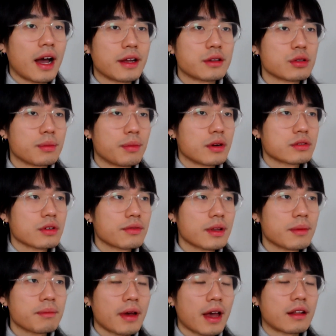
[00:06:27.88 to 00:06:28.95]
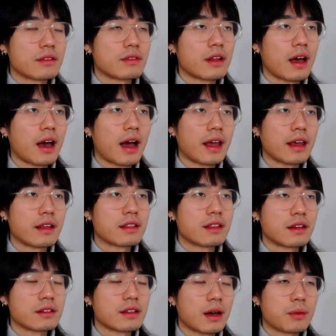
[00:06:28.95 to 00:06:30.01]
I took both of them, and I
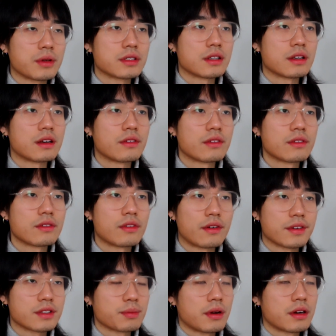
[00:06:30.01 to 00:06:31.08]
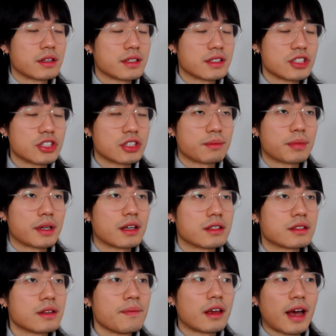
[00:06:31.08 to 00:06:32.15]
think that was a very smart decision
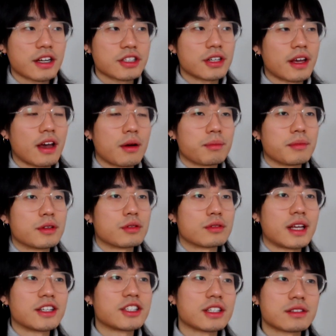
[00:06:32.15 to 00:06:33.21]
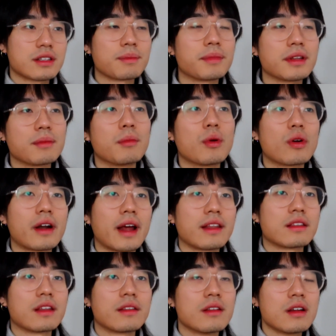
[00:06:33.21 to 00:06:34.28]
because it actually helped me to digest a bit more
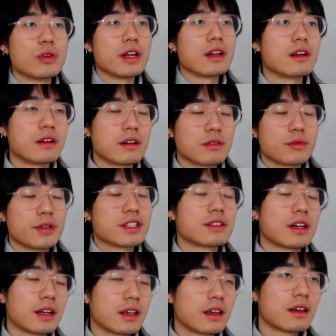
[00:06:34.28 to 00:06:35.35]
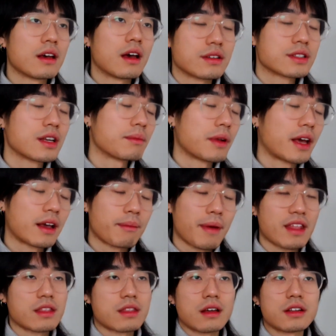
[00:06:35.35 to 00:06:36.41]
and then relearn, restudy on some like
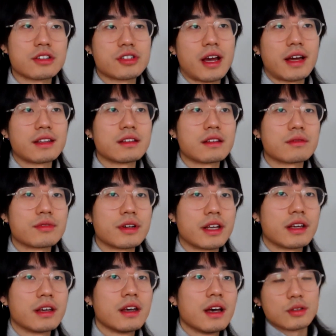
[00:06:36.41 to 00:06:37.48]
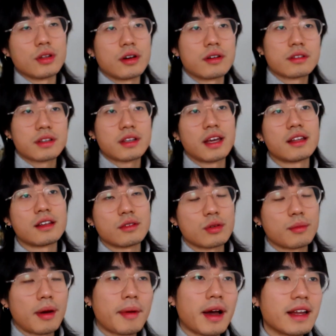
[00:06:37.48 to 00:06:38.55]
methodology I didn't really, you know, get
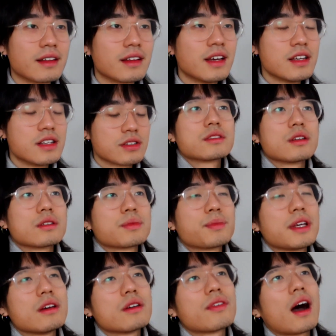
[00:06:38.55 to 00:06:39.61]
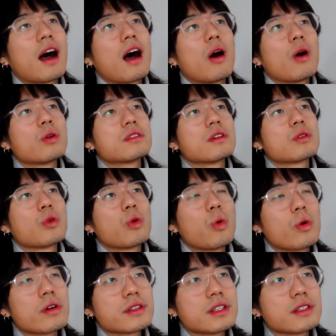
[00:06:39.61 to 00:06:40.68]
into my mind. So speaking of how the
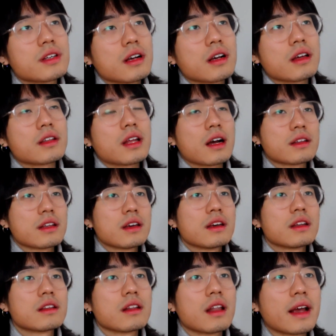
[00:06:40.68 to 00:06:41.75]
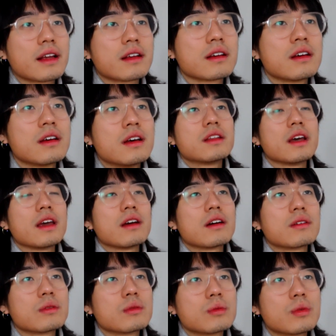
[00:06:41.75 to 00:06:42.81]
courses are conducted, like
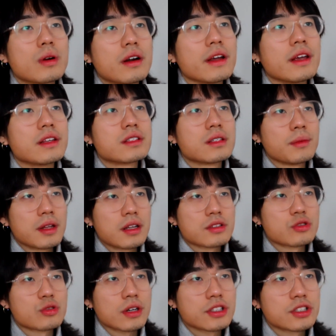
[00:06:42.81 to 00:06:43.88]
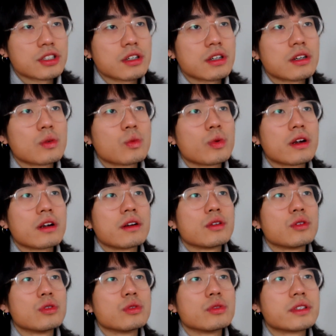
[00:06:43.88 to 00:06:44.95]
they were in similar structure where
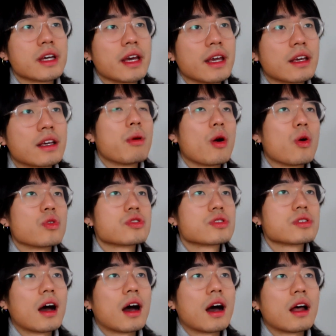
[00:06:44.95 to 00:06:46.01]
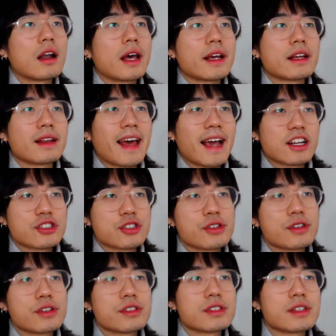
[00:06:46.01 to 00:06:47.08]
you take both like
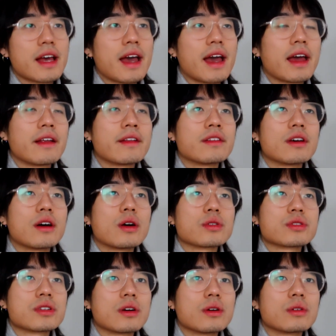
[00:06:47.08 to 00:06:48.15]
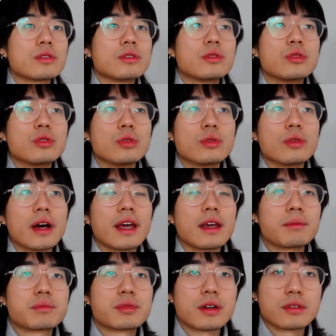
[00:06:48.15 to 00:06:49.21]
lectures and also do
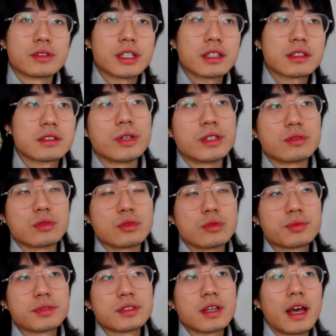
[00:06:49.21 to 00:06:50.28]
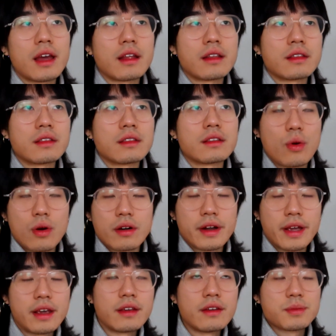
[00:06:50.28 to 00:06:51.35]
a project with groups and for
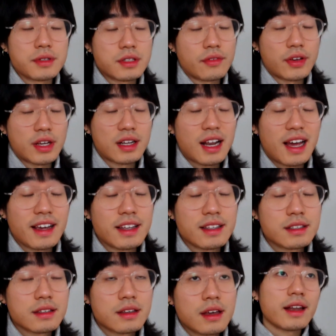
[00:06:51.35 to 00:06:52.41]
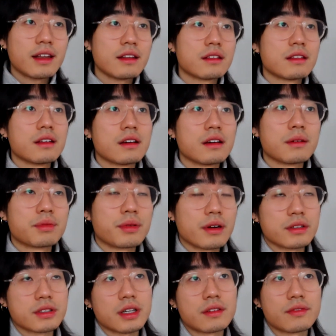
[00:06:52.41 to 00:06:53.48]
a specific client. I did the
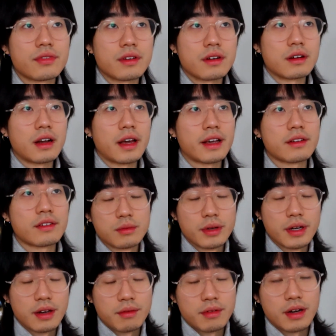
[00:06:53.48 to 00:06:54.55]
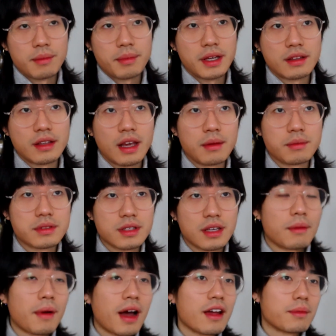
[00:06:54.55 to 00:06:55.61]
project for like really, really big names,
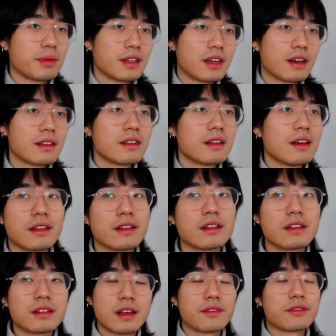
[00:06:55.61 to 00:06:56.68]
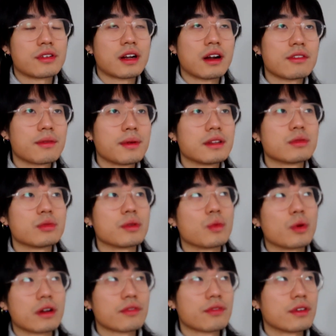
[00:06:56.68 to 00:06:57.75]
in my opinion. In the Design for Government, we
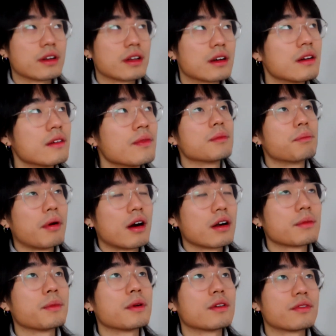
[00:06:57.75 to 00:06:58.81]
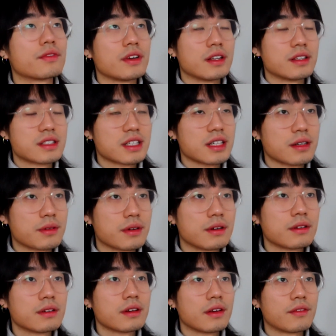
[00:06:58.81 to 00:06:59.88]
worked for the Department of
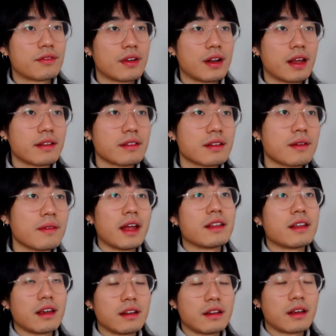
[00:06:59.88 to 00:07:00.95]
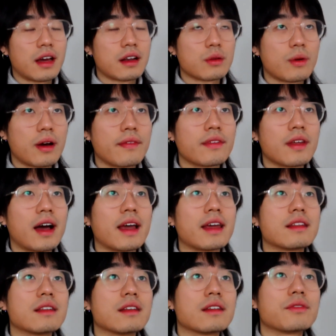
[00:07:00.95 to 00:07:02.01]
Interior in Finland. And then in the other one, I
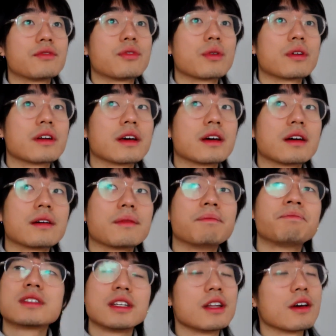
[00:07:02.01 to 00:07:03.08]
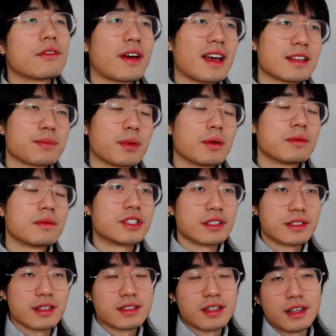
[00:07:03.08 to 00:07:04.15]
did for the city of Espoo, which
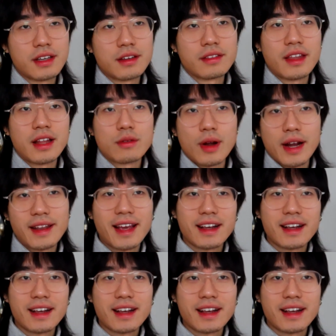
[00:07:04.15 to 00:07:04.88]
is a city right